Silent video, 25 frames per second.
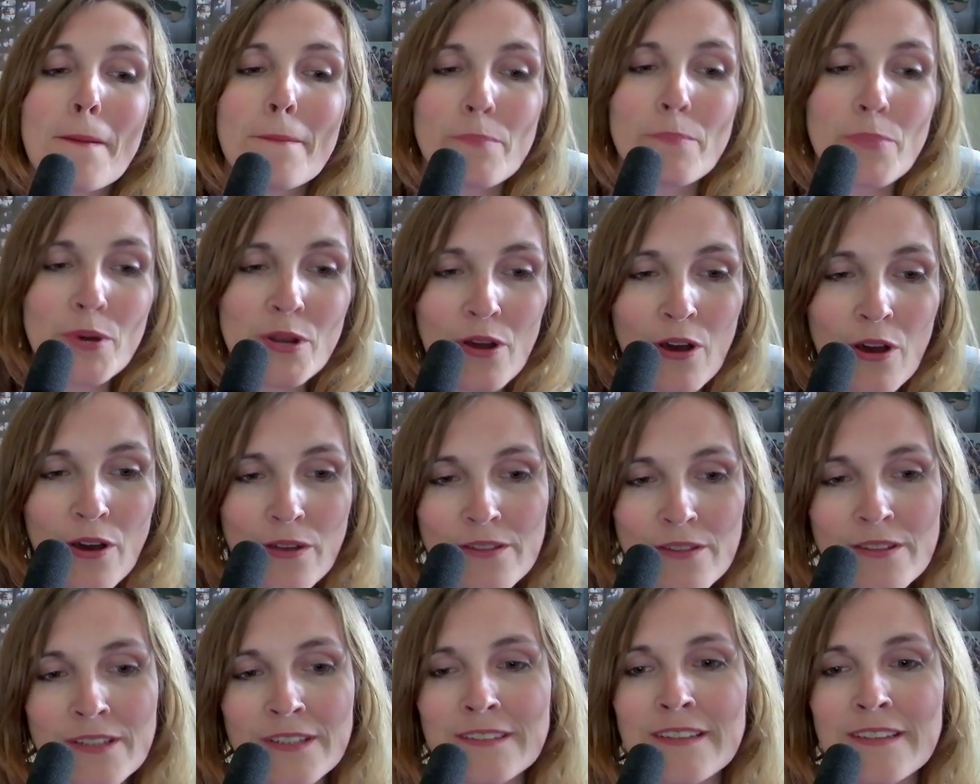But
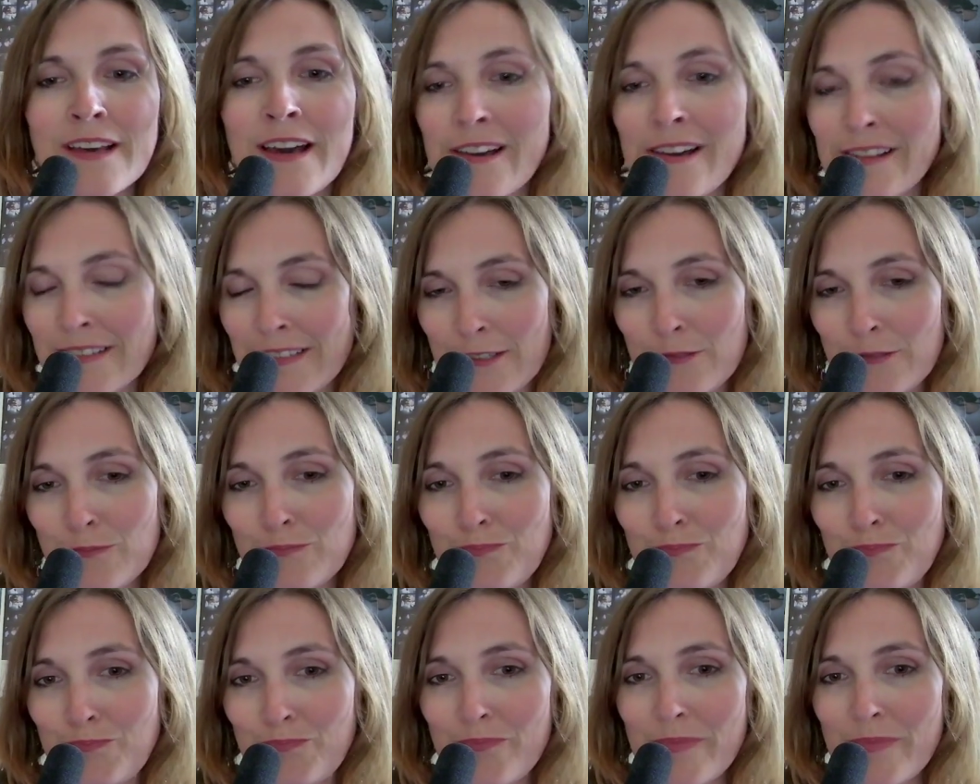other than that,
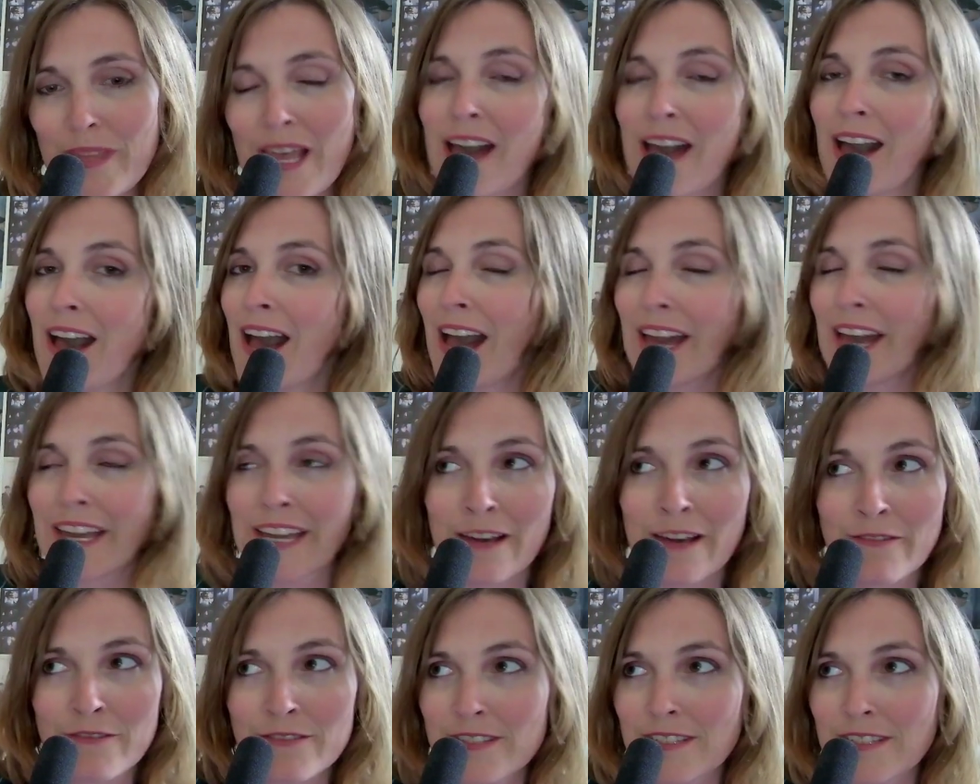I
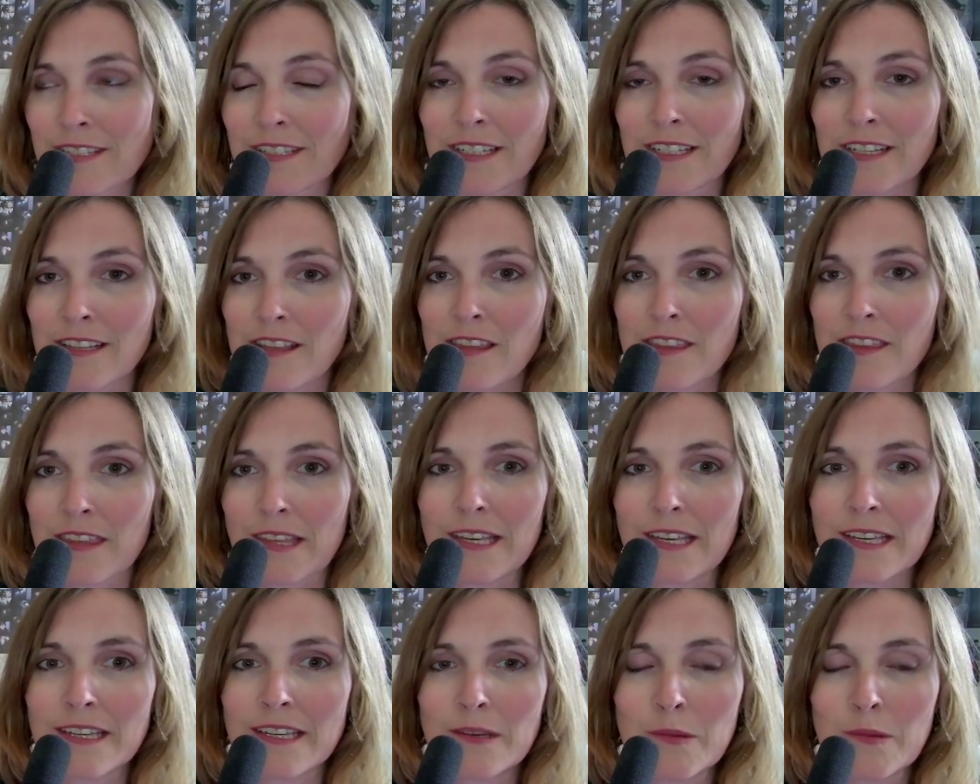haven't seen
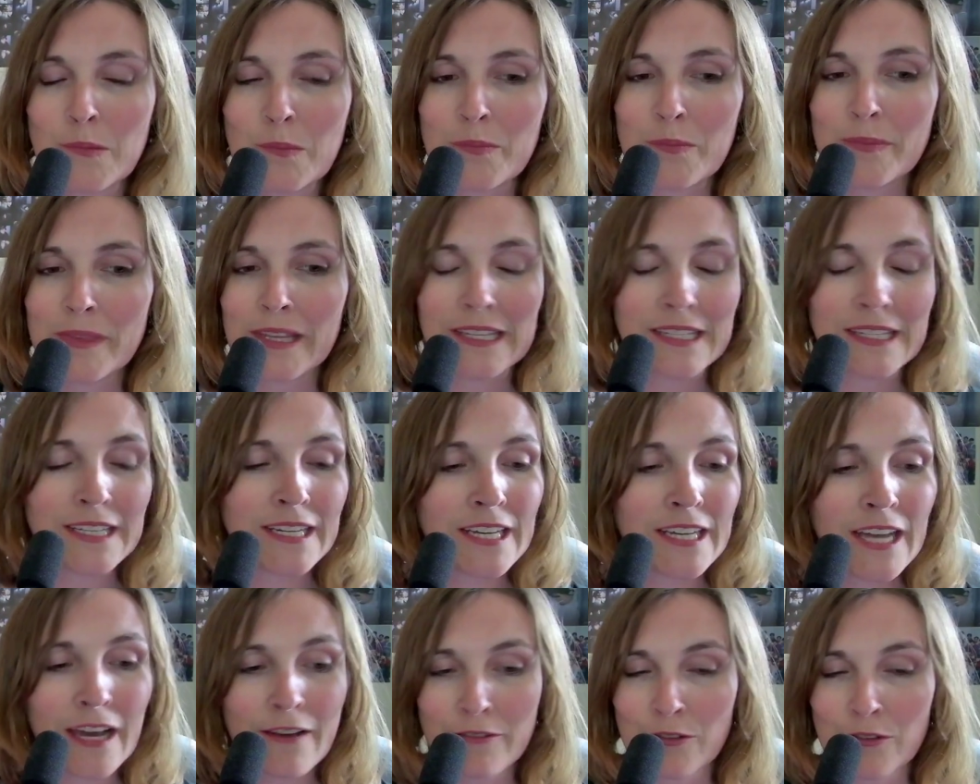anything and I
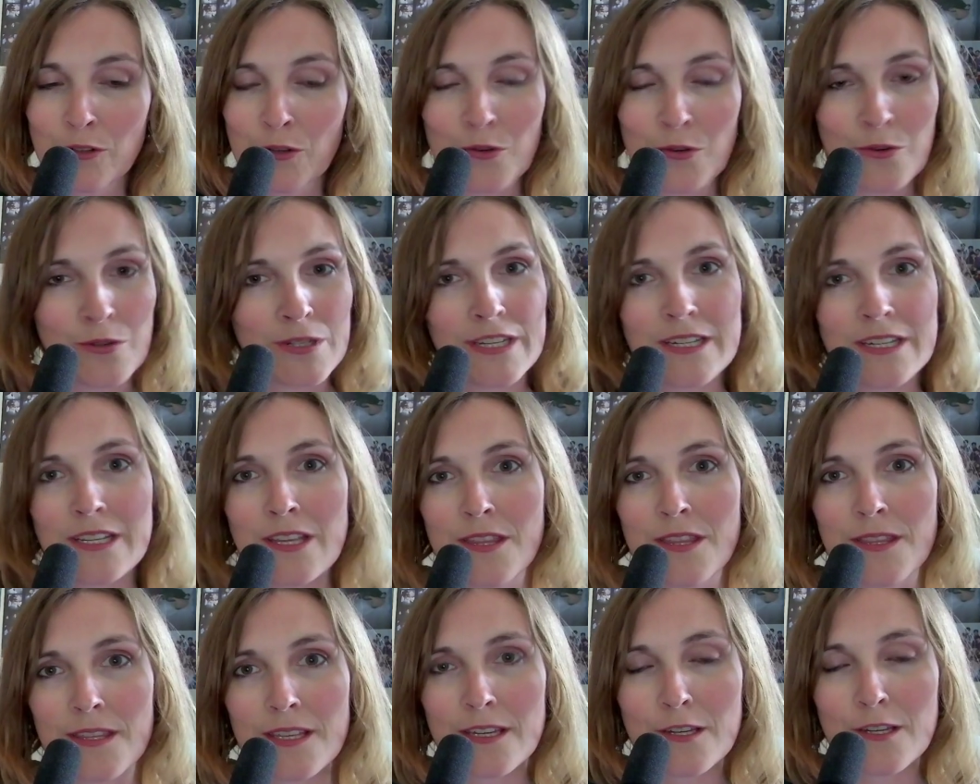haven't heard
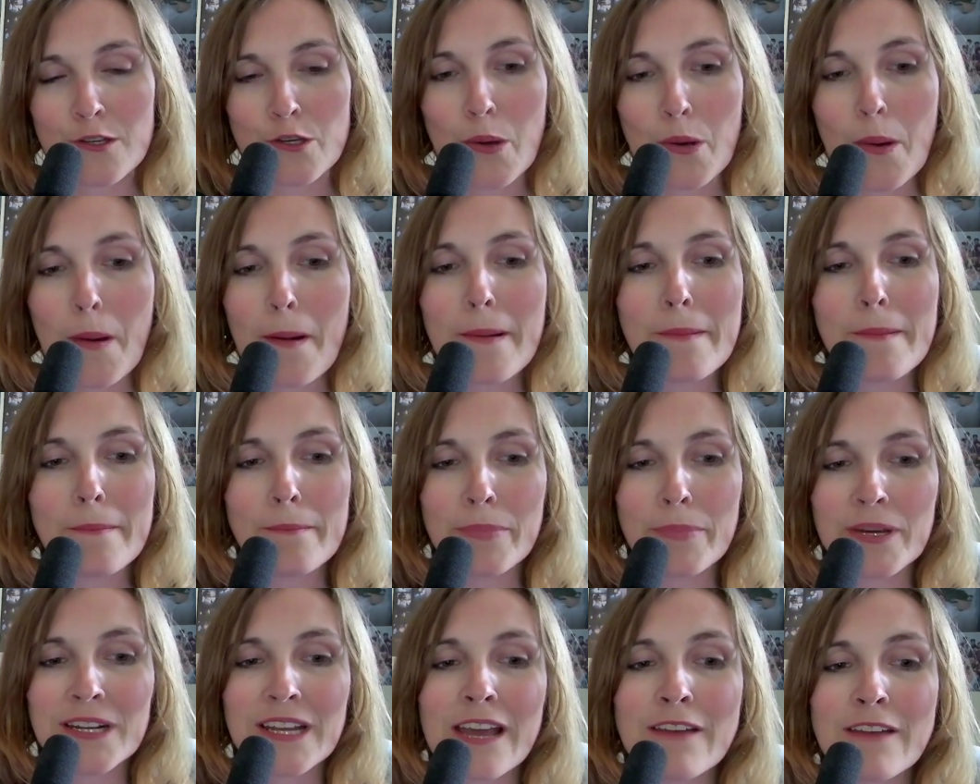anything.
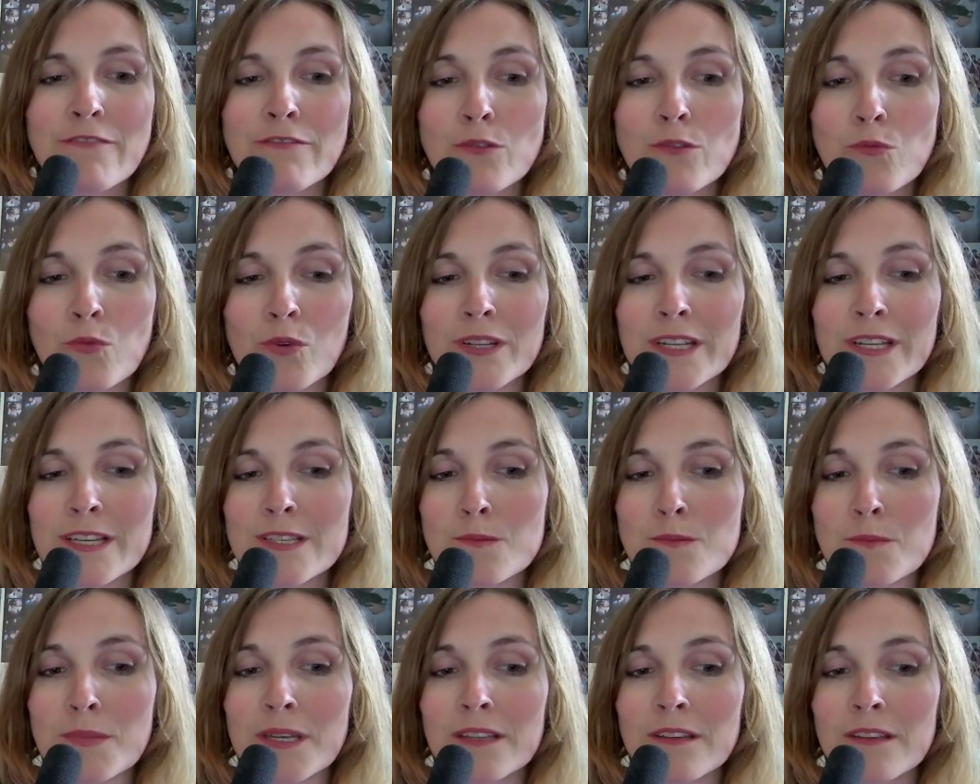But everyone has
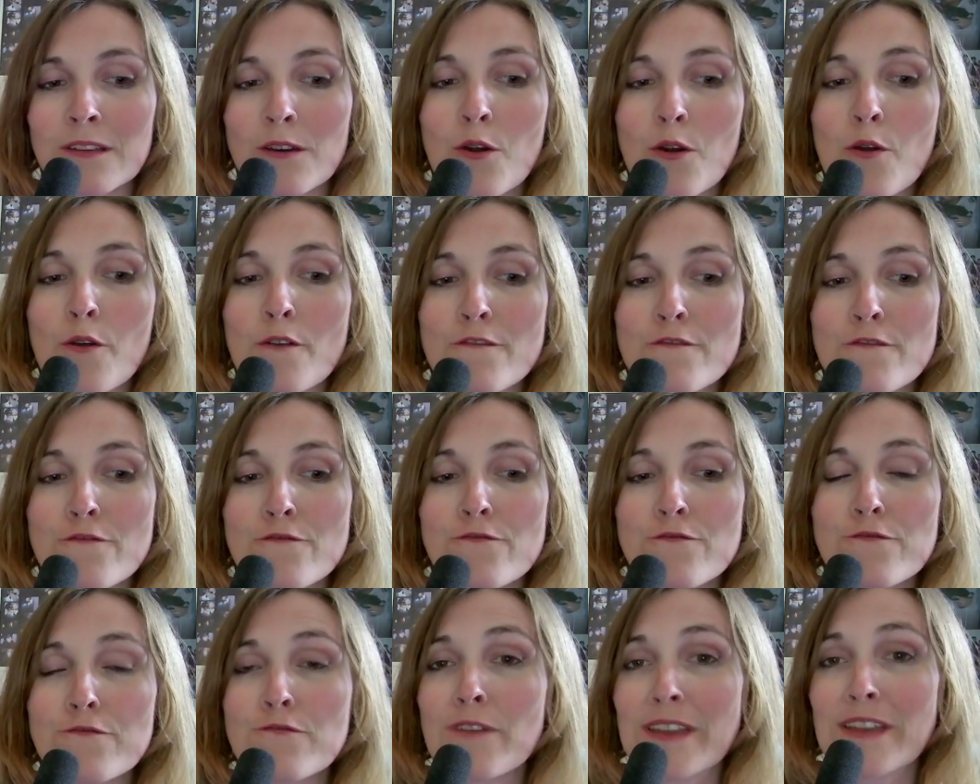been
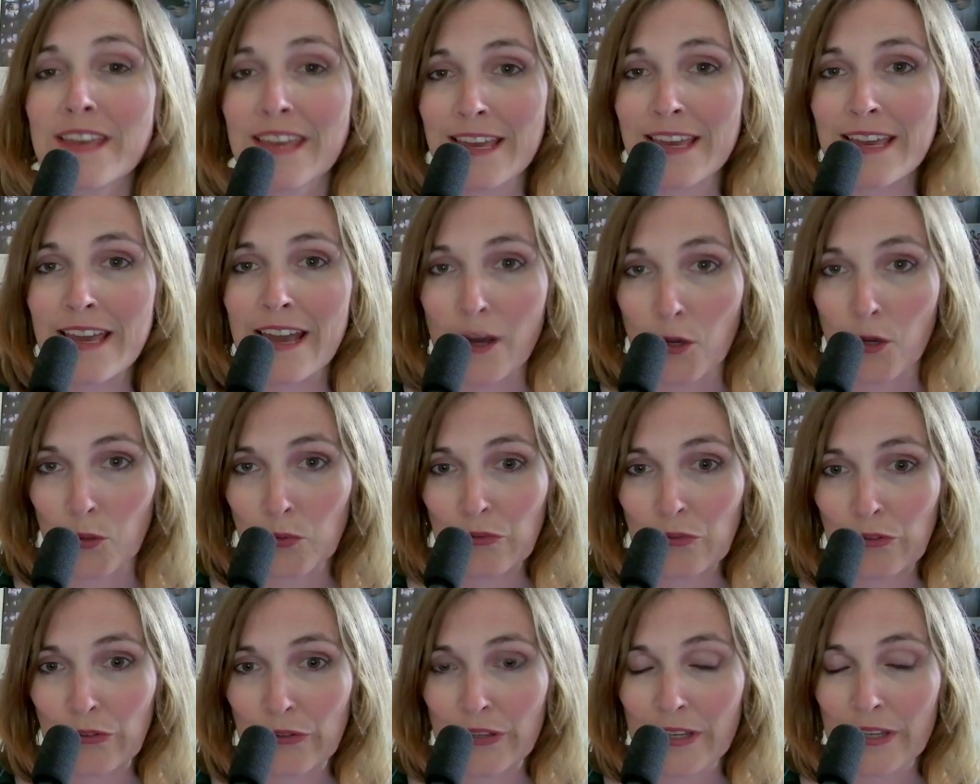freaking out.